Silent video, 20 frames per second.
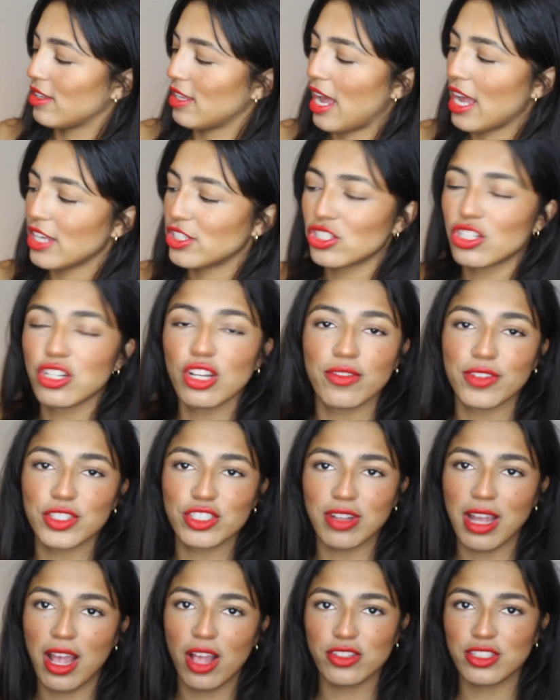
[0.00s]
I just love a
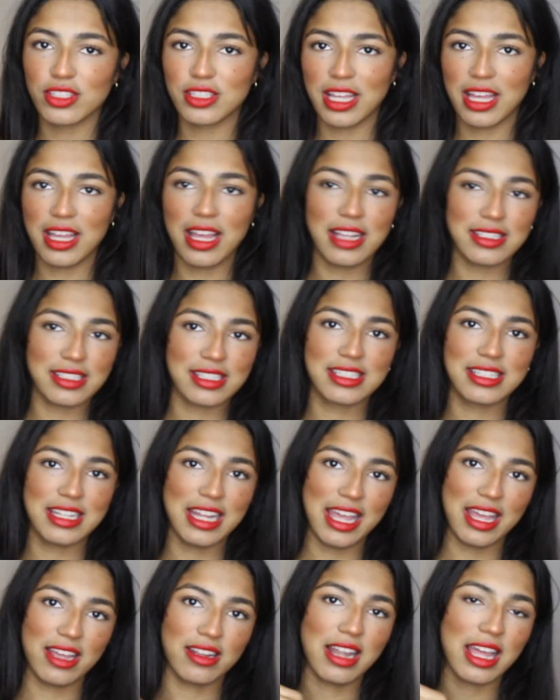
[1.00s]
trouser that has a
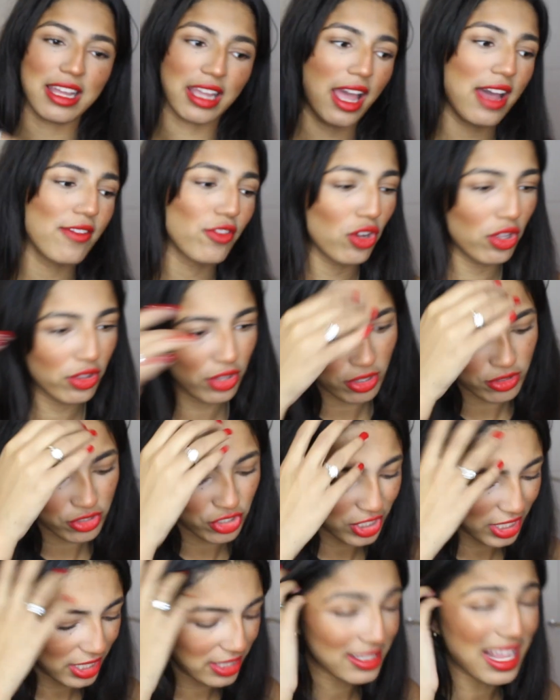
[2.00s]
slit. Like I've got
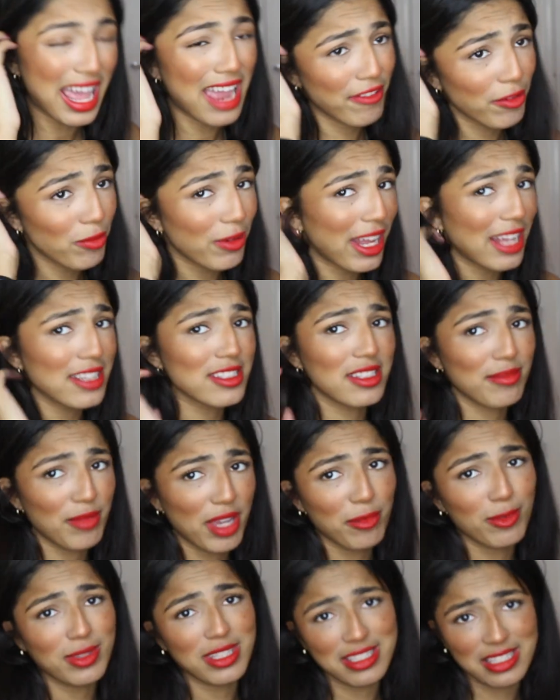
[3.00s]
those jeans that everyone has at the
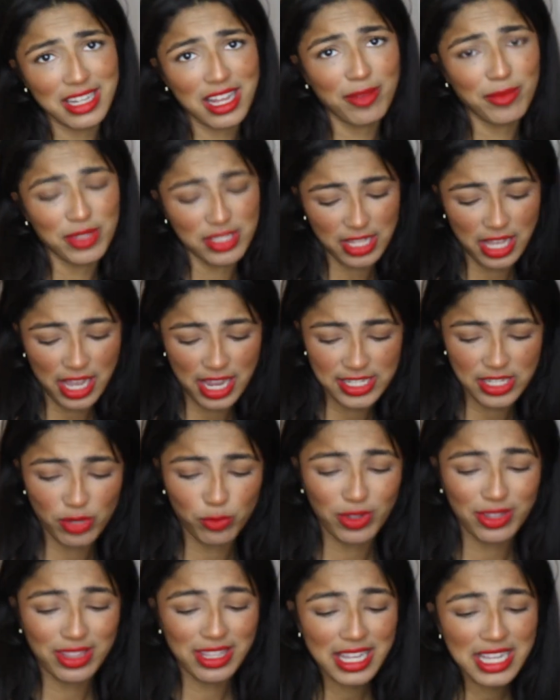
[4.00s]
moment with the slit at the side.
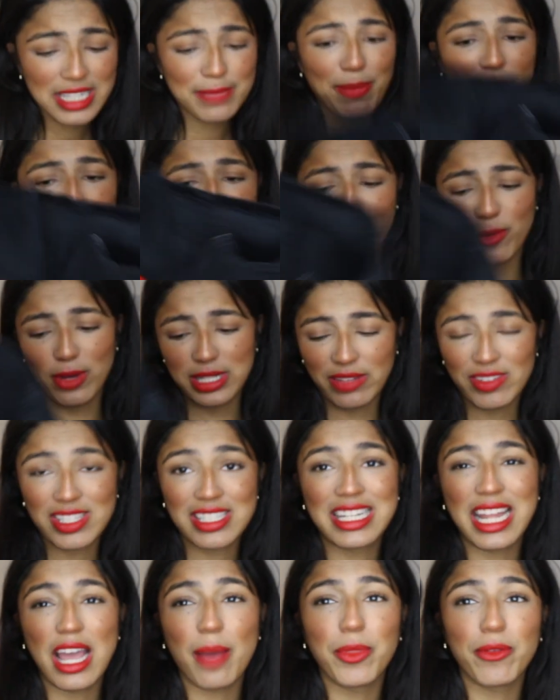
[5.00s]
Well, these bad boys have a
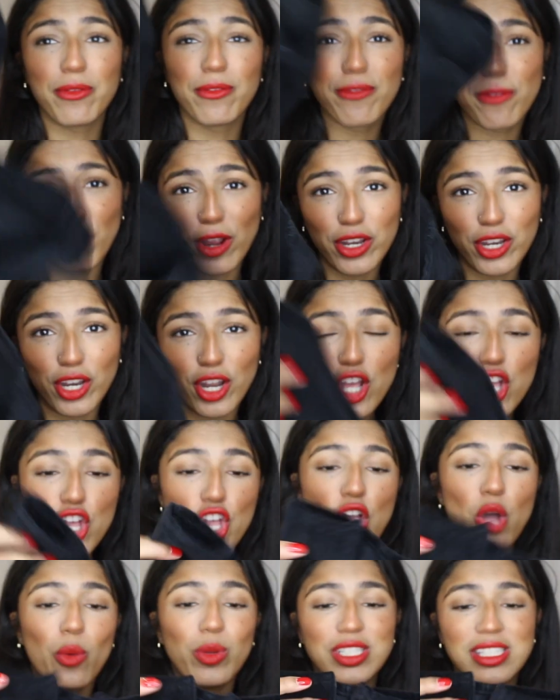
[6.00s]
slit at the front,
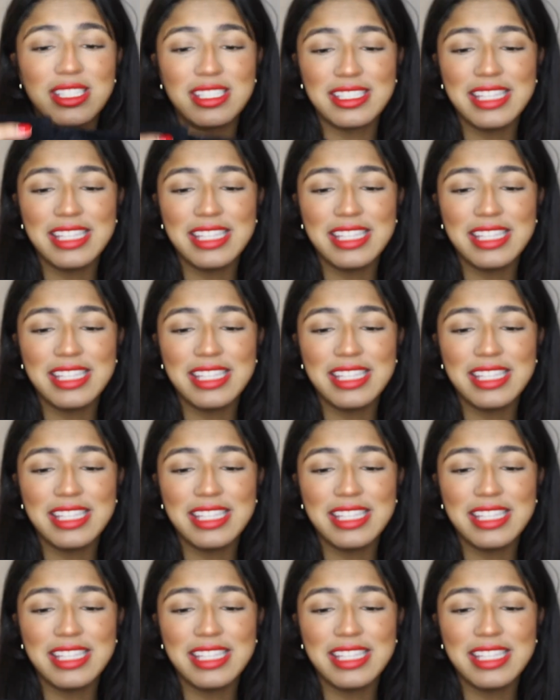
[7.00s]
which is